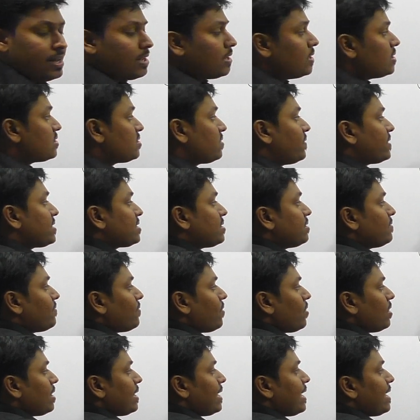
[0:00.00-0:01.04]
So first of
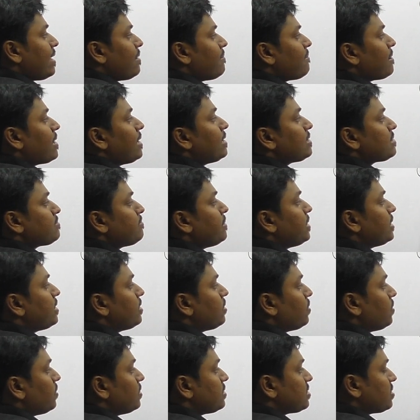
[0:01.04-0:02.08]
all, a minus b
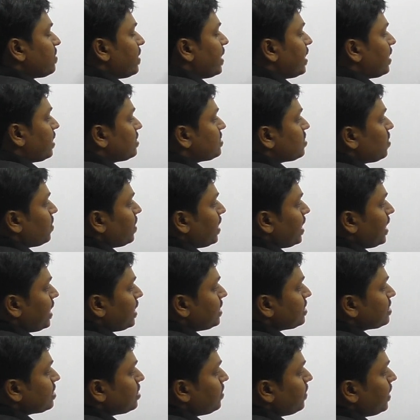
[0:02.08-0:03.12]
the whole square. So
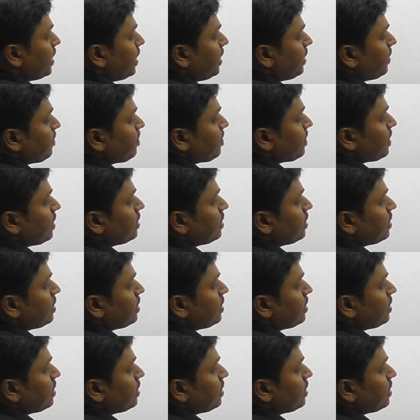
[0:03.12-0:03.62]
a square.